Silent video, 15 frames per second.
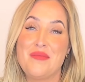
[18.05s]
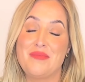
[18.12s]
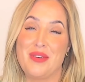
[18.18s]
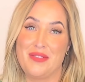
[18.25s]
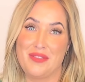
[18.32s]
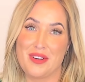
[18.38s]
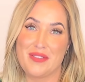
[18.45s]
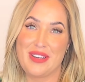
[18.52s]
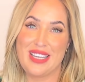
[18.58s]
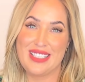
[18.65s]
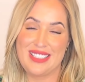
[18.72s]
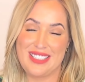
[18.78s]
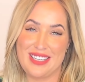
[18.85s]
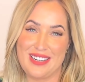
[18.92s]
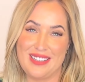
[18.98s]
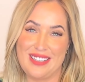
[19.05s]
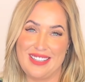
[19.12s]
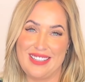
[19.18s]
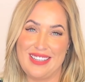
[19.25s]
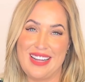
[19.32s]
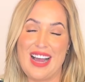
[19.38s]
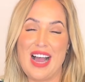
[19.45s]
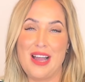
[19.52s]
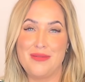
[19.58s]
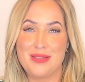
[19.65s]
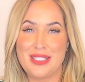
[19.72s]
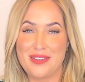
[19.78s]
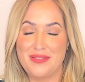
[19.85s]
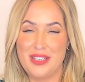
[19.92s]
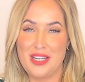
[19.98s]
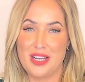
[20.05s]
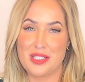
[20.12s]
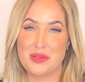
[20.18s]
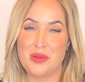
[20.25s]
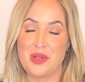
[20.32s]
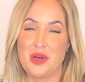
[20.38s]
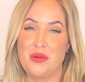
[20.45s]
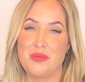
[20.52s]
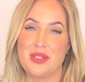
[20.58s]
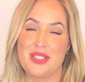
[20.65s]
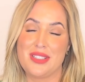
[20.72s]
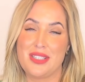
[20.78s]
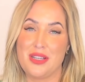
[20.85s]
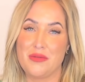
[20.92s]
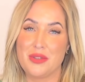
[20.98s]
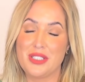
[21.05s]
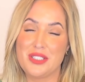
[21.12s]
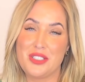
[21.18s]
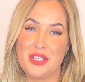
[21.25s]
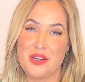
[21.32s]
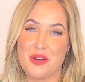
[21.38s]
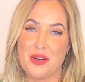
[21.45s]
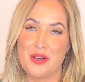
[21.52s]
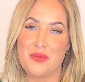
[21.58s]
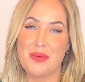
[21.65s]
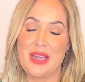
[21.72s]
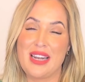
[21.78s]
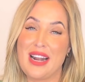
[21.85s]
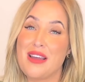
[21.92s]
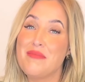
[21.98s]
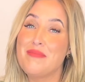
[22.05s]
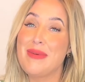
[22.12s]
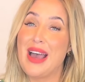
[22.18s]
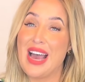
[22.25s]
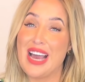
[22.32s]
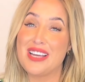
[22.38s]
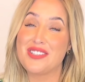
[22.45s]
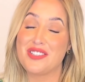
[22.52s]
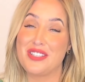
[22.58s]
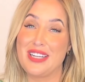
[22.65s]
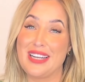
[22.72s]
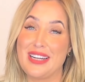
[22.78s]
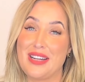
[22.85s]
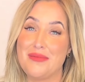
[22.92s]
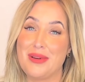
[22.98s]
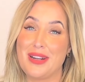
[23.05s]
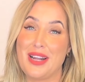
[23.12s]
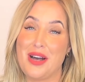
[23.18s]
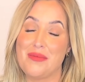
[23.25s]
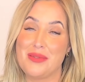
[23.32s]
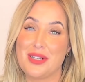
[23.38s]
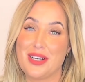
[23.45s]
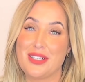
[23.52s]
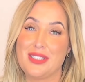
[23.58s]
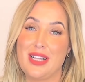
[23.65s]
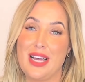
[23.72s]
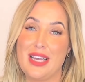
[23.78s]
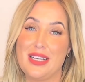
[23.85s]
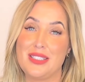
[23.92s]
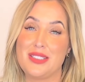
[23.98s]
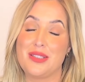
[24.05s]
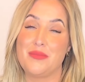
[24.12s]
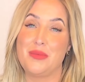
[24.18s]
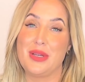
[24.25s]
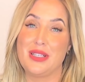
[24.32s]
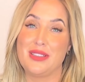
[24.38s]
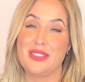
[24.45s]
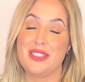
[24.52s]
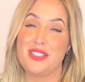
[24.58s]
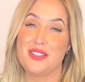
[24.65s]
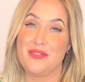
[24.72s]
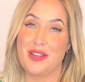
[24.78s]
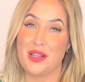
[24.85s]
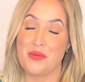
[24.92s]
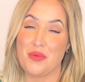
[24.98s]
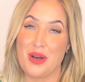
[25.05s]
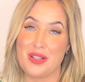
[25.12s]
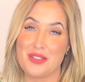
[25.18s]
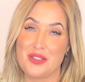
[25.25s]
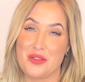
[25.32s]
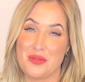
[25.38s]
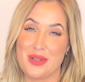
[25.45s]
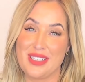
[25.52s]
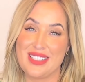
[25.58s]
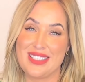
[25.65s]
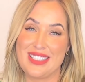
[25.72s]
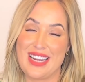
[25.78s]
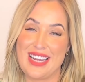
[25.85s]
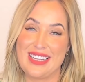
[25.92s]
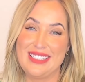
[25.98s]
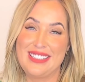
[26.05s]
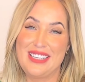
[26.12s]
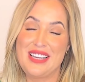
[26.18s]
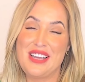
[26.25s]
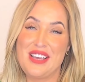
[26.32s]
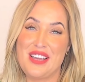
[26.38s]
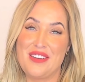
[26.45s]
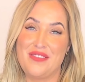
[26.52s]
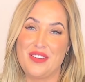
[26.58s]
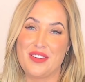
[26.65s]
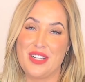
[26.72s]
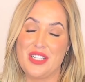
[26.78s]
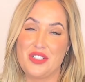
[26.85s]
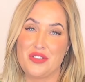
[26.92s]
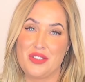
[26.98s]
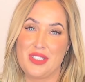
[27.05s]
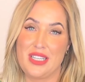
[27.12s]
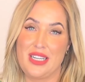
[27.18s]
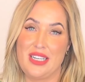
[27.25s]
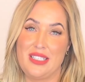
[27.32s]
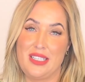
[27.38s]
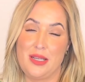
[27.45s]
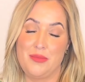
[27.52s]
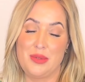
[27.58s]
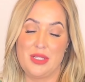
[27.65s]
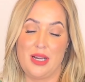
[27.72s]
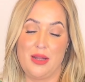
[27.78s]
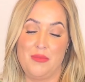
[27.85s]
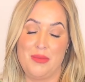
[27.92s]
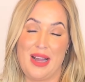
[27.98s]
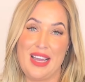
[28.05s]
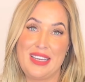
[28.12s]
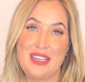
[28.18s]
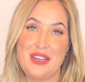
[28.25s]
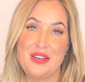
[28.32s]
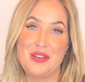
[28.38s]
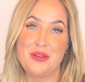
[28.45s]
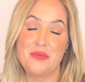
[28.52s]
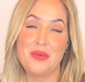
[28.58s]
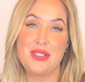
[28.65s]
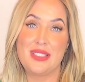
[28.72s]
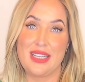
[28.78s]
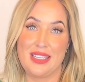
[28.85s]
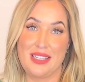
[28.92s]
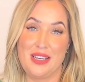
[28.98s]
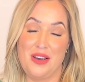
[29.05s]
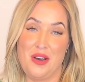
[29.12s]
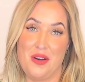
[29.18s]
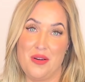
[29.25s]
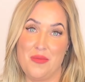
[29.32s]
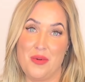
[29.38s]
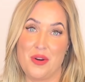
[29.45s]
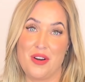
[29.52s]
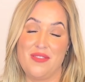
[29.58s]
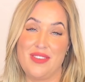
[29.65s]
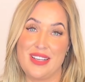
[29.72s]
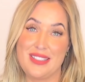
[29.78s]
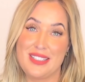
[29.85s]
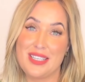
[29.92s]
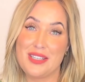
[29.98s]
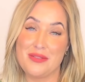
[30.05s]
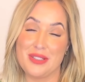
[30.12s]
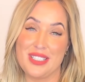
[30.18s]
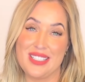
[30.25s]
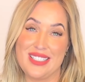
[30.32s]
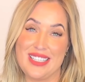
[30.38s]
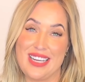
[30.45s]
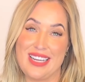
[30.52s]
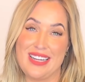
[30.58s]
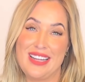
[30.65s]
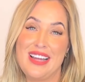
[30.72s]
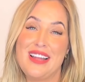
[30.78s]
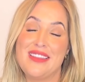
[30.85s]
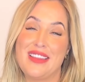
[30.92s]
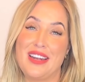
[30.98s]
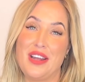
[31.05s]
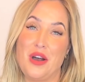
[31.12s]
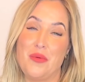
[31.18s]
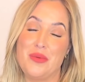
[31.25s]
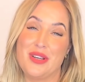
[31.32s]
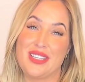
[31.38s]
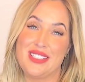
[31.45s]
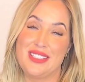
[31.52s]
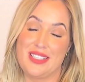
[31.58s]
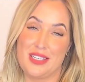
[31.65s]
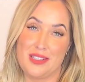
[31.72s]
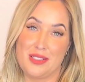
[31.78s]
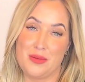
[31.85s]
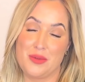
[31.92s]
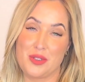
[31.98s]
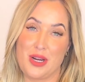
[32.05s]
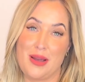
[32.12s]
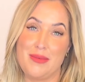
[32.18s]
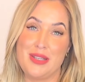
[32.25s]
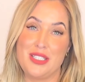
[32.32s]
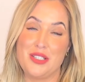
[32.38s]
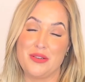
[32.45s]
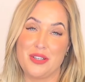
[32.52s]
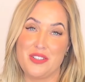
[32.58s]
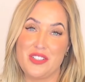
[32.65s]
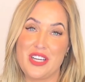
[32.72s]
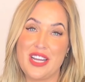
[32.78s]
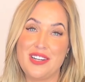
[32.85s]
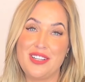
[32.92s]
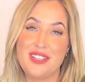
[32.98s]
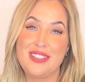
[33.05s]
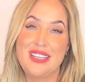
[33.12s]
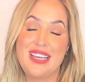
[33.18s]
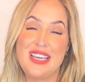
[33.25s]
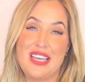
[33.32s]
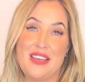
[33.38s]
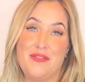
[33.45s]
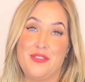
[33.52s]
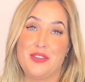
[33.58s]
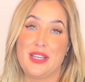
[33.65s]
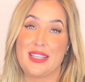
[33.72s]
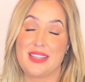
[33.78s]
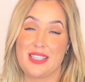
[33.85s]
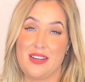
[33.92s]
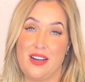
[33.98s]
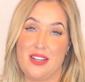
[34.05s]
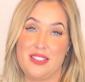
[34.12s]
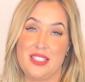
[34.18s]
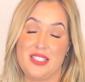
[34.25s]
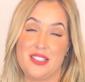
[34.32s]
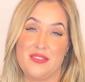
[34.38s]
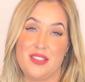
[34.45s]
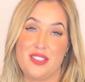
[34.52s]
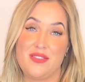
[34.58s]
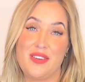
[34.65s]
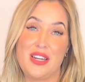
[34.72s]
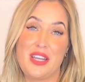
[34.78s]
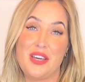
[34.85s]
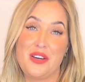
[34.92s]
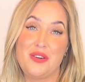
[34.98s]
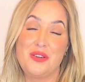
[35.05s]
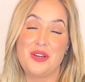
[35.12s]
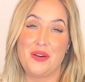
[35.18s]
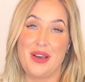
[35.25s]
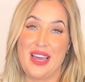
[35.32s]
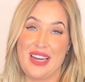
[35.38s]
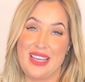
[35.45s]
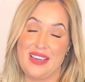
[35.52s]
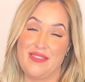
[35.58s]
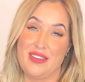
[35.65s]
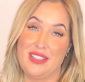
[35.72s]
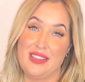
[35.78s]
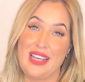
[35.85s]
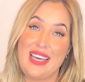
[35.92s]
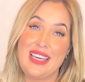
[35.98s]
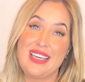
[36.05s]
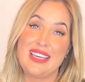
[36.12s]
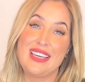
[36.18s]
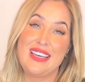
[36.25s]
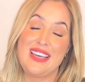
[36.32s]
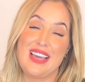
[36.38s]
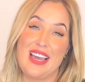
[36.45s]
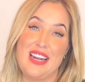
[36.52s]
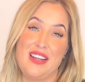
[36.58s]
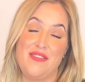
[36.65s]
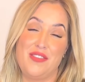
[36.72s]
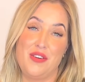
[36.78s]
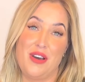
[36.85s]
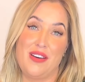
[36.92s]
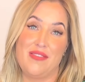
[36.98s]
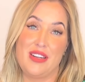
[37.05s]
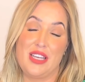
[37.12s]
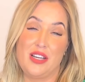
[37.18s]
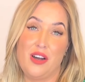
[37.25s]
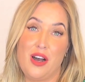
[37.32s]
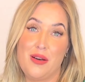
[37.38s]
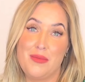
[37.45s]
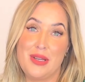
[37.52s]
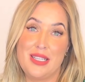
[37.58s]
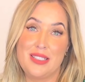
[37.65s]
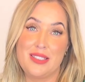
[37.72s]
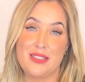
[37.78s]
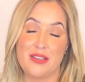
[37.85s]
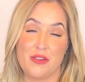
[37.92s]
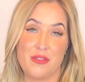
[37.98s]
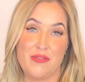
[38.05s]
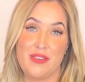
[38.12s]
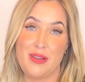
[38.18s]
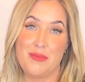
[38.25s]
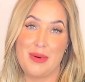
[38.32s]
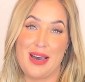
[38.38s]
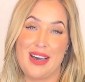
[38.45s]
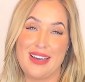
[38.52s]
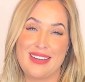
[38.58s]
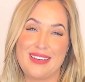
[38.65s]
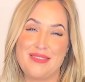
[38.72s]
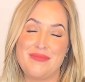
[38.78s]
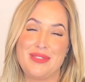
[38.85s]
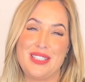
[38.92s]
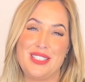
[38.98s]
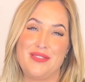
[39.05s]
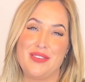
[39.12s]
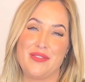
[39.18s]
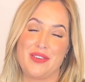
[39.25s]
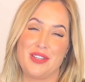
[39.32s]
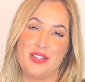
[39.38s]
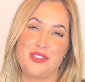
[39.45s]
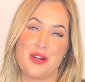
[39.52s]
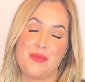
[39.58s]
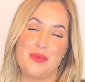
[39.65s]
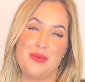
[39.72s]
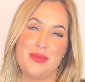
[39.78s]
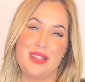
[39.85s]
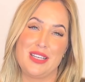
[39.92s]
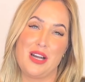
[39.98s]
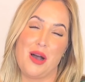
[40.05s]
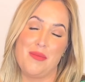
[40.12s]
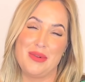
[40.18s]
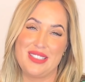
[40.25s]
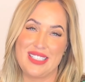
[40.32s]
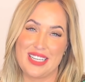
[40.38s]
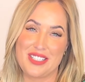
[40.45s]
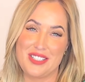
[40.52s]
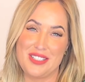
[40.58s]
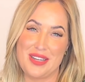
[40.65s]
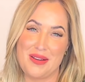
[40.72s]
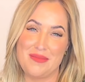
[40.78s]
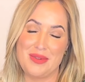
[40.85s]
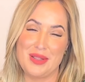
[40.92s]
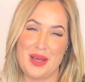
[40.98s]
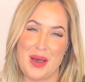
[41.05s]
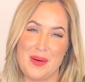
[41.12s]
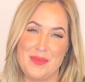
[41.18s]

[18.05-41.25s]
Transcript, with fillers: Before we get started, I'm Stephanie Nuss with the Homeplicity Realty Group, and I'm passionate about helping our clients build and develop wealth through real estate. If you're interested in tips on buying a home, selling a home, or investing in real estate, then I hope you'll consider subscribing to our channel. If you like the content of this video, go ahead and give it a like. And if you have any comments or feedback, please feel free to drop them in the comment section down below.